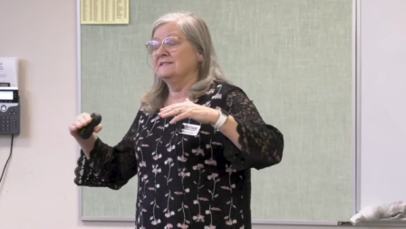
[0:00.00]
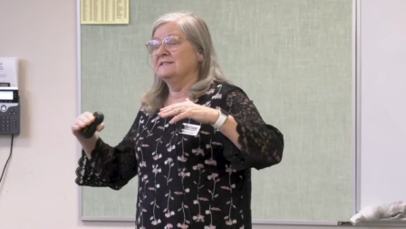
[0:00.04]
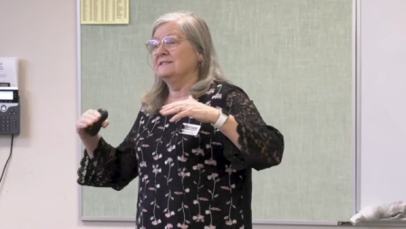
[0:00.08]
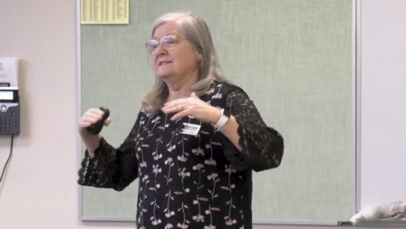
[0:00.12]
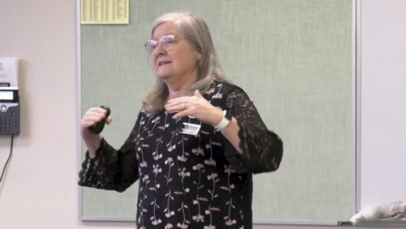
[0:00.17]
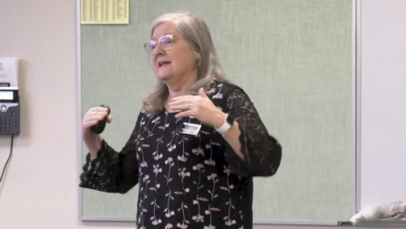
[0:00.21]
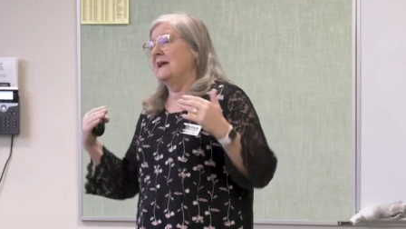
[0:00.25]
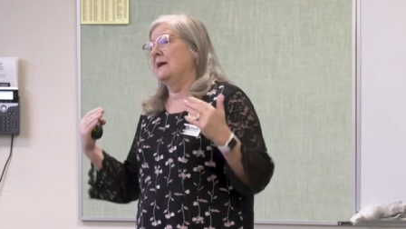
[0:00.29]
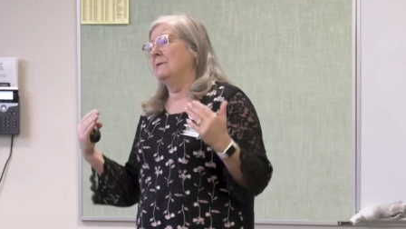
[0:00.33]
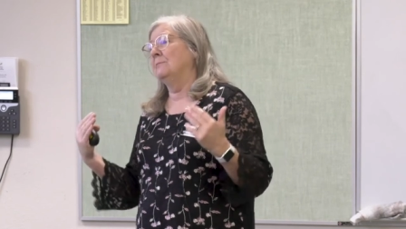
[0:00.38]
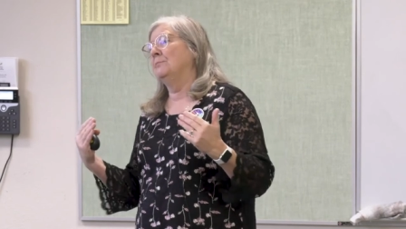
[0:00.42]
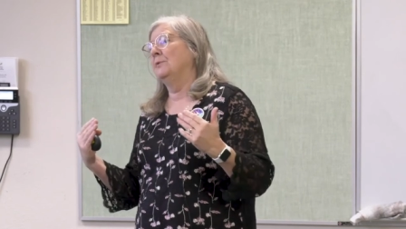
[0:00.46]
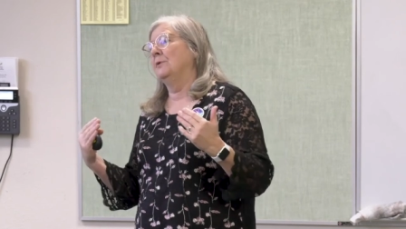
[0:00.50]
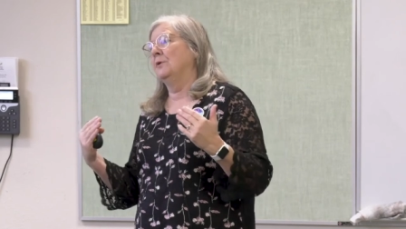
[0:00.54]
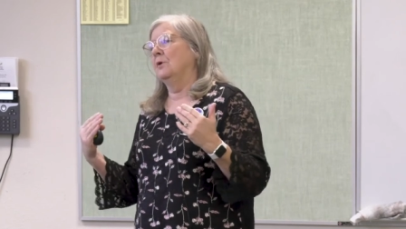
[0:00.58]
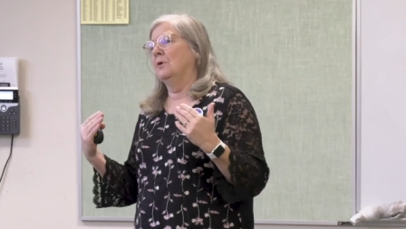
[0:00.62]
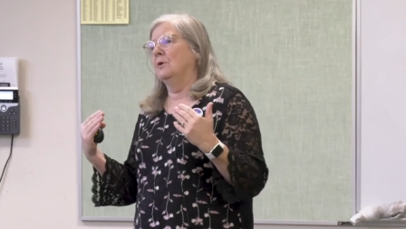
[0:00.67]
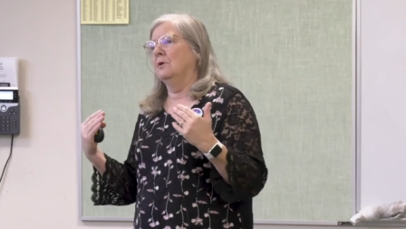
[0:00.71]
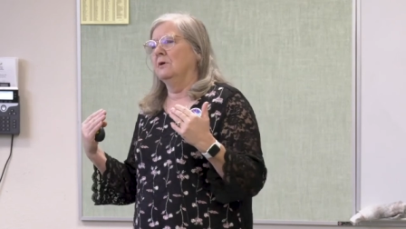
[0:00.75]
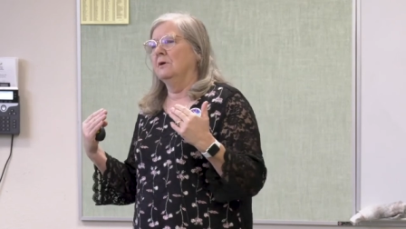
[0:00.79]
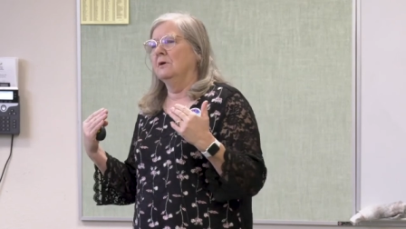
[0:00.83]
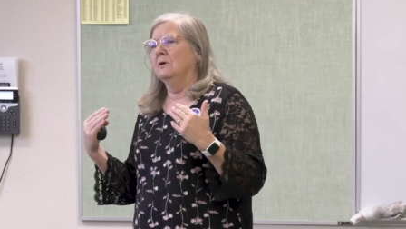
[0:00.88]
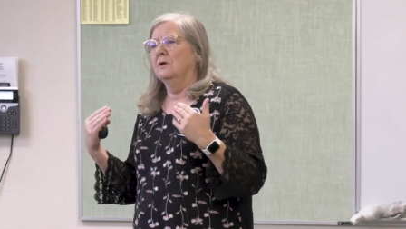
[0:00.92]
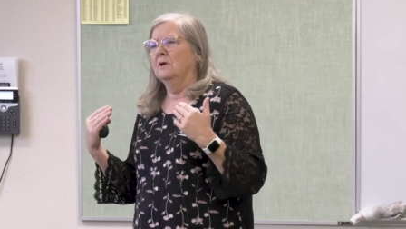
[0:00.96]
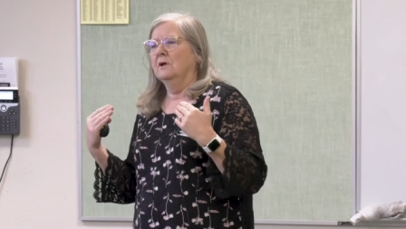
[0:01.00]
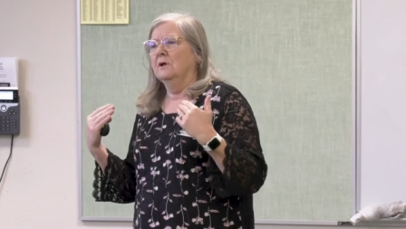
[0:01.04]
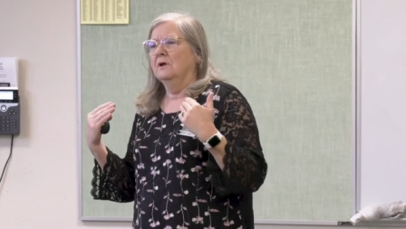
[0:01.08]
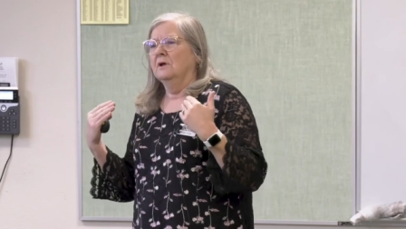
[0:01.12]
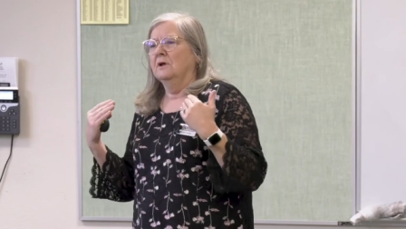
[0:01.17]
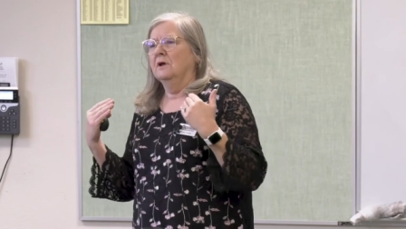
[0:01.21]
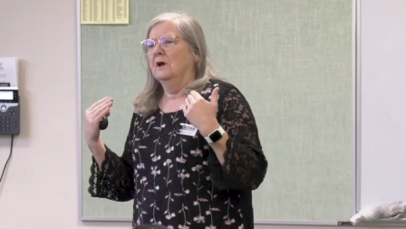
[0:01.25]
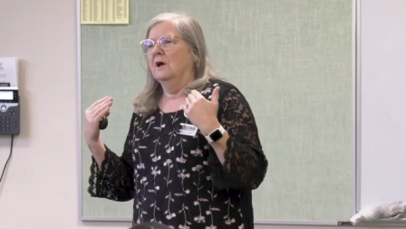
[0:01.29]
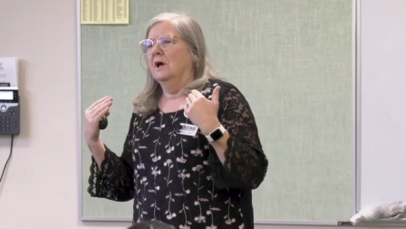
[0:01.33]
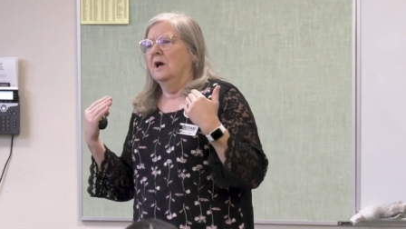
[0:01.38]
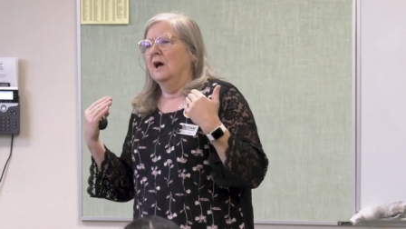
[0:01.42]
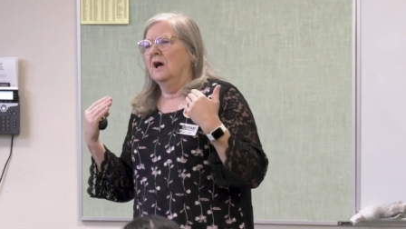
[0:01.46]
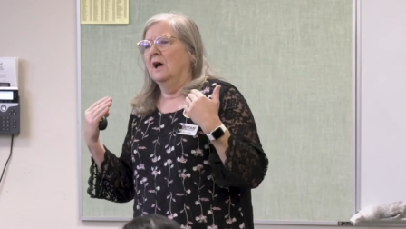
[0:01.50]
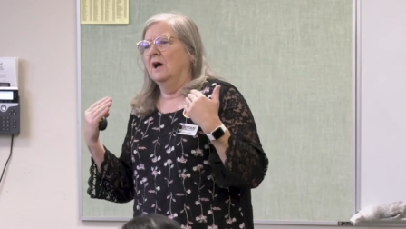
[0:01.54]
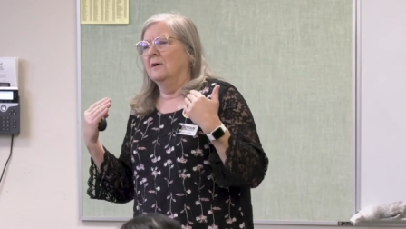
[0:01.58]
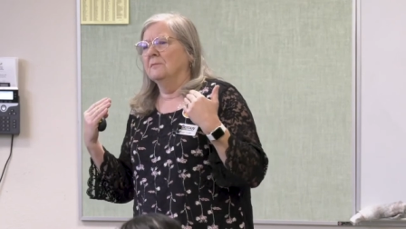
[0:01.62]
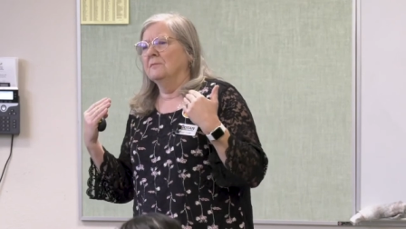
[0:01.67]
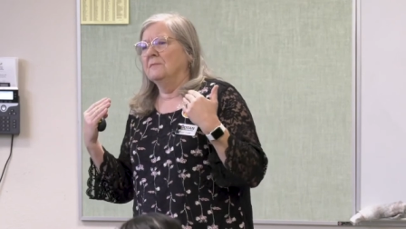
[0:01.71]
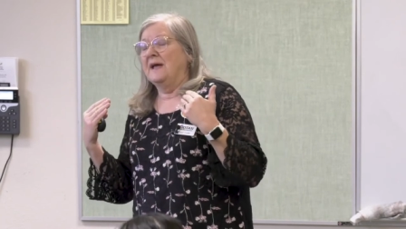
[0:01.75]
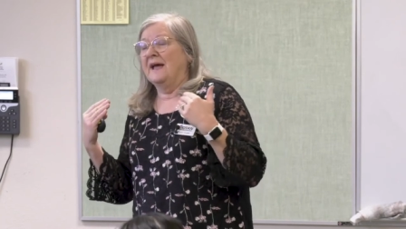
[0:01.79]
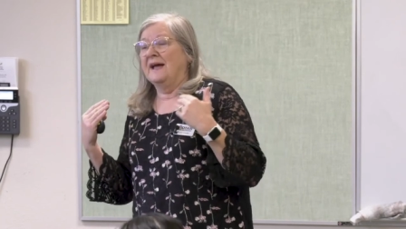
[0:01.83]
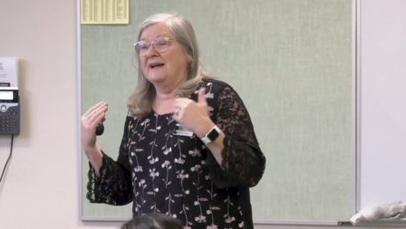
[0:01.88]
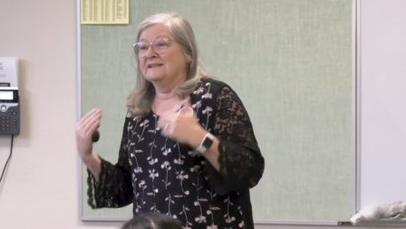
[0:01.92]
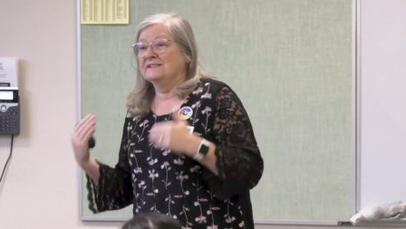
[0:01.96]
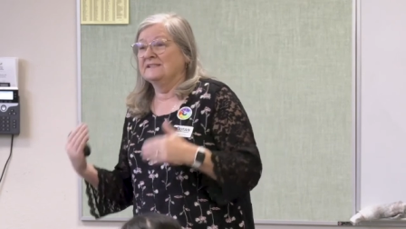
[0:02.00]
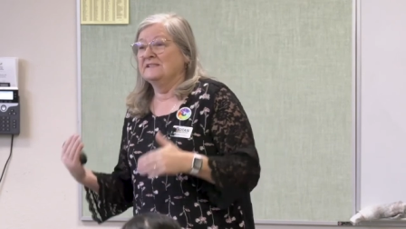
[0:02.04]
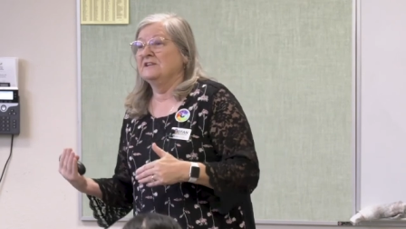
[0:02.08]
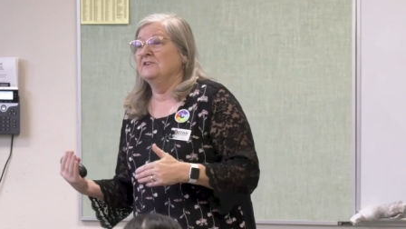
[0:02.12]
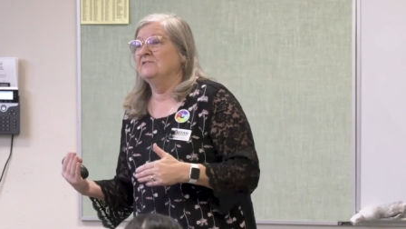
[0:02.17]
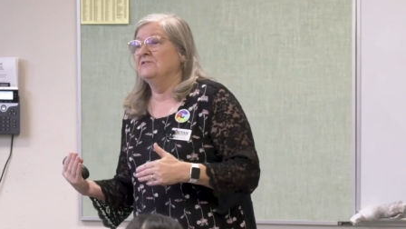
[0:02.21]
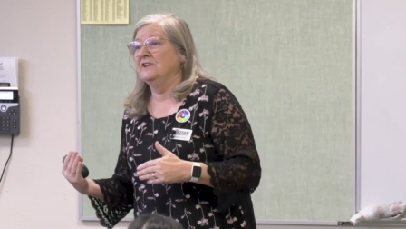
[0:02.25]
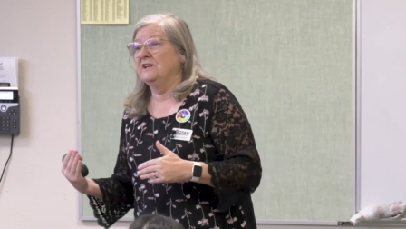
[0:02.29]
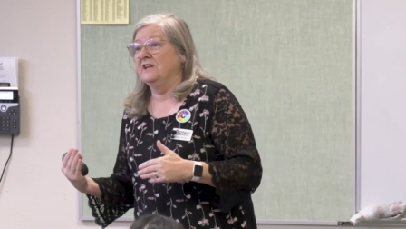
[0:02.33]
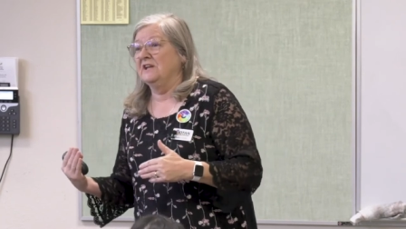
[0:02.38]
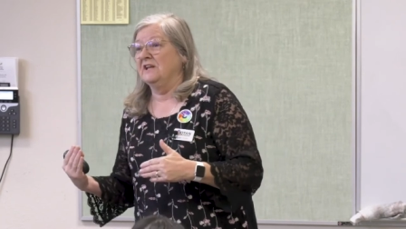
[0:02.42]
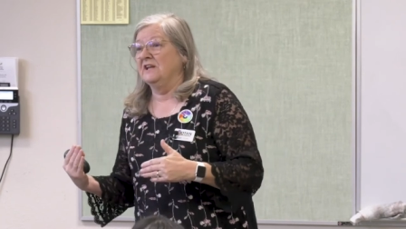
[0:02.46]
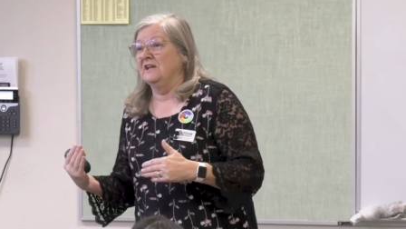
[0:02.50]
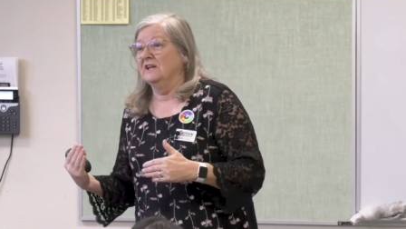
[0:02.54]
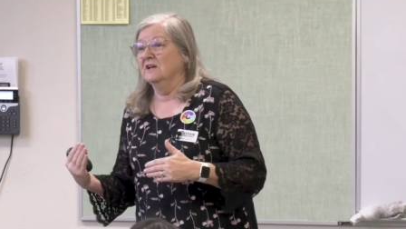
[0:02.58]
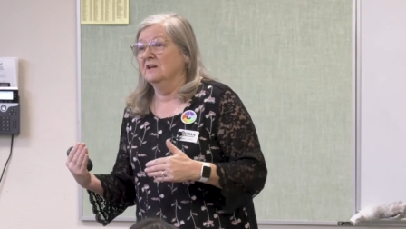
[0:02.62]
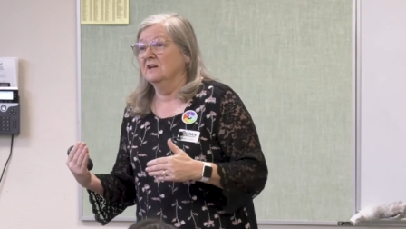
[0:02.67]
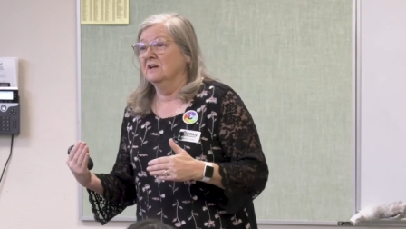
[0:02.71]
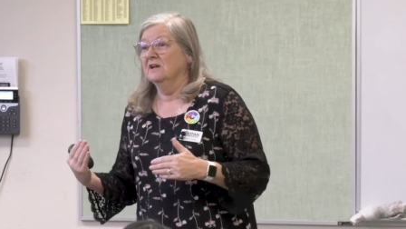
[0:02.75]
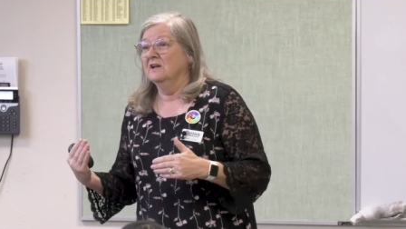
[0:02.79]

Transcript: sample um, activity.